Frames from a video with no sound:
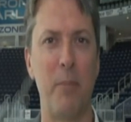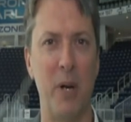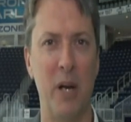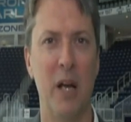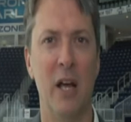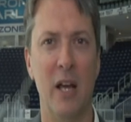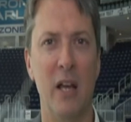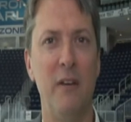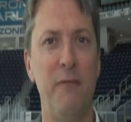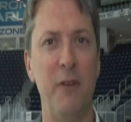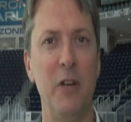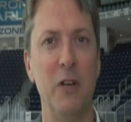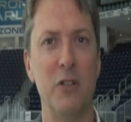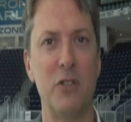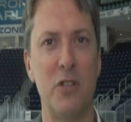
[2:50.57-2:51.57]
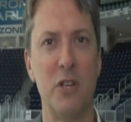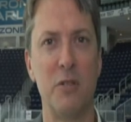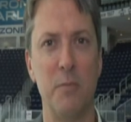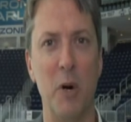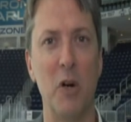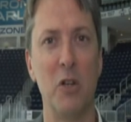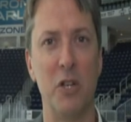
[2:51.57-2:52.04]
but he feels
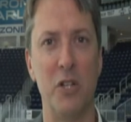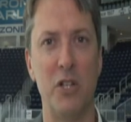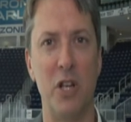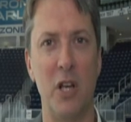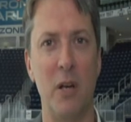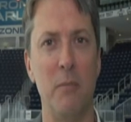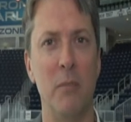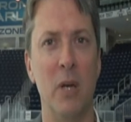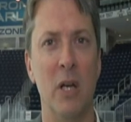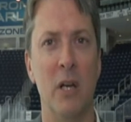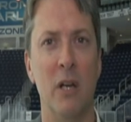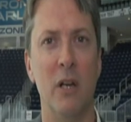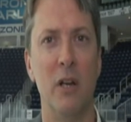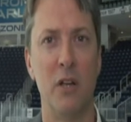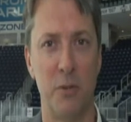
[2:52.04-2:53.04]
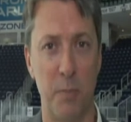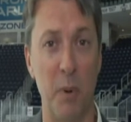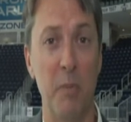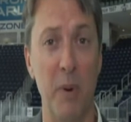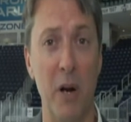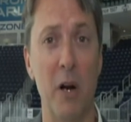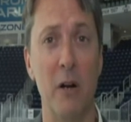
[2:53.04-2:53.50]
this Marlies team is
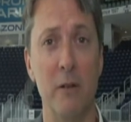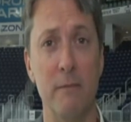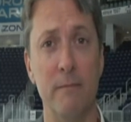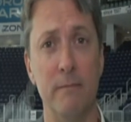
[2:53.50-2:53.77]
prepared.